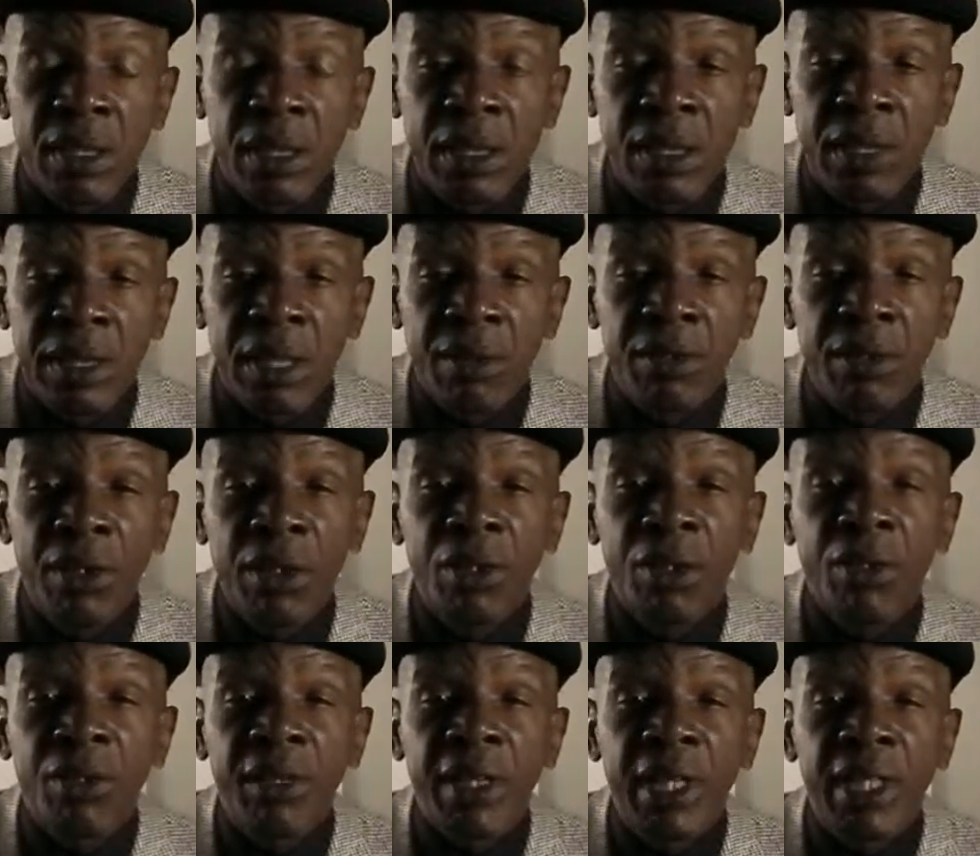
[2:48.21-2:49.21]
is that we
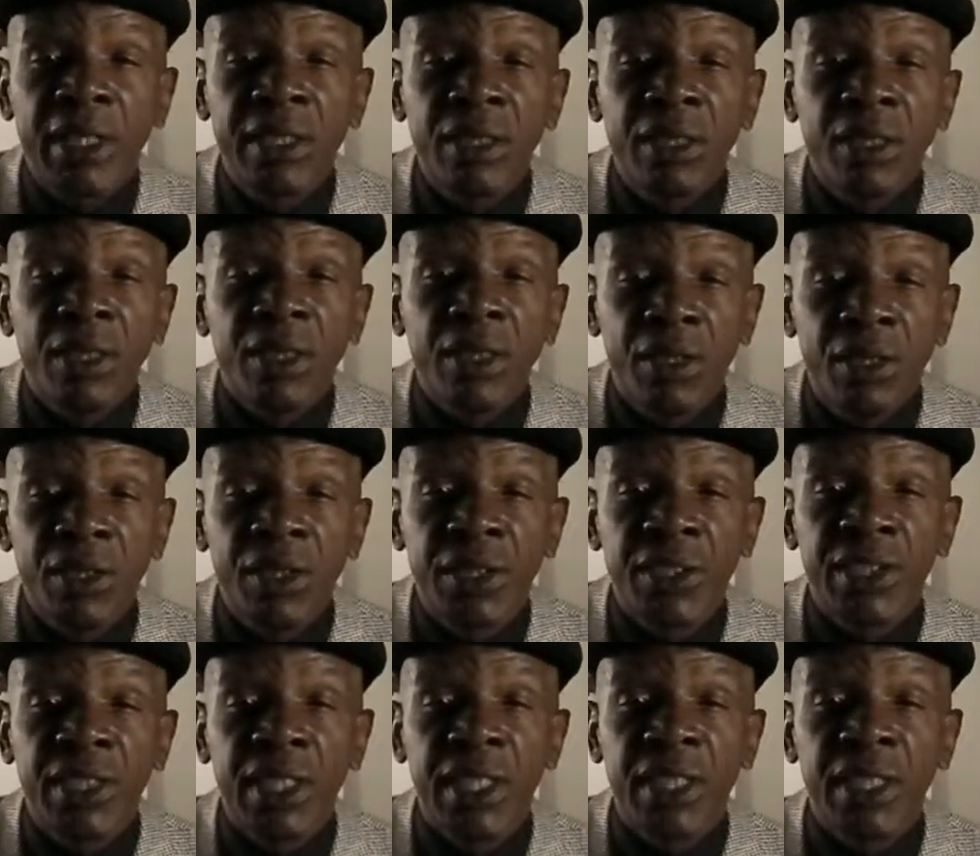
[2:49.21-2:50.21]
know things are going to
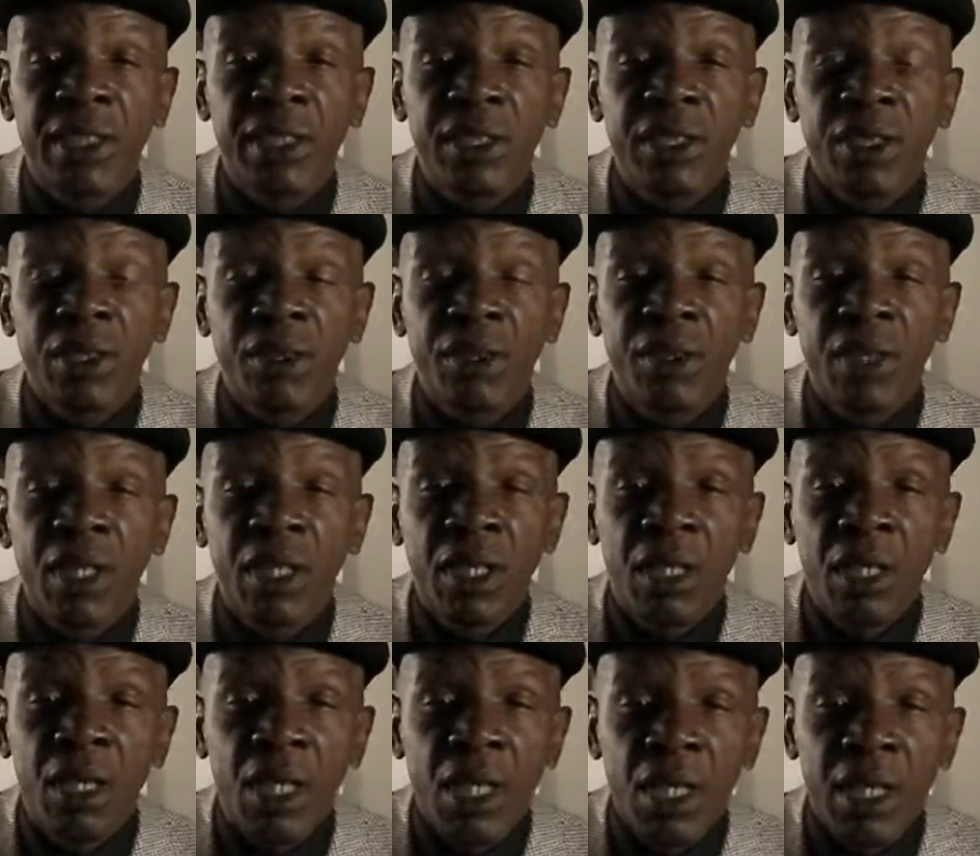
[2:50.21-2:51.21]
change. So,
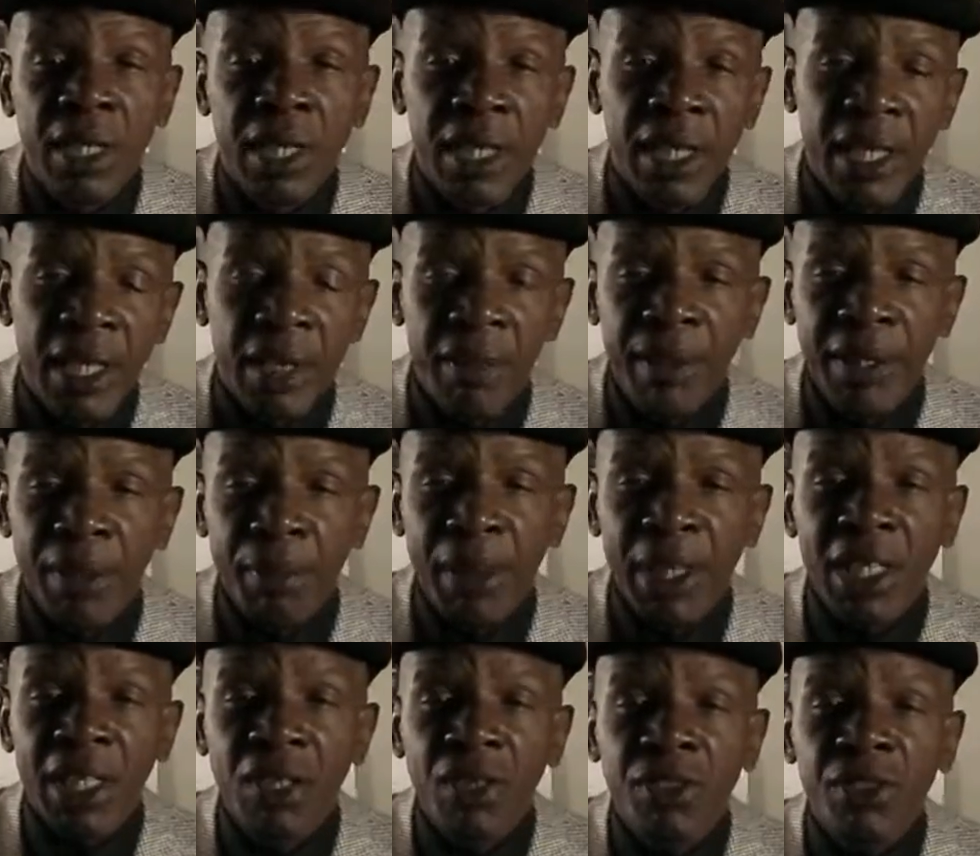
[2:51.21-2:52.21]
anyway, to
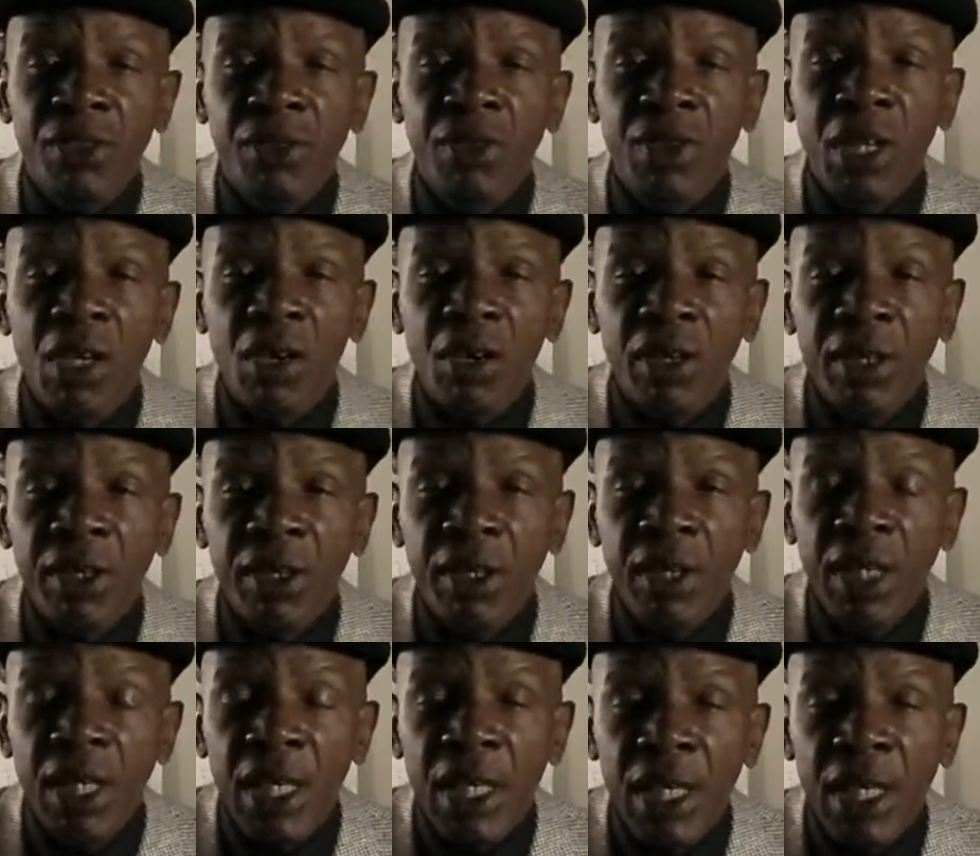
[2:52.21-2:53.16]
make a long story longer,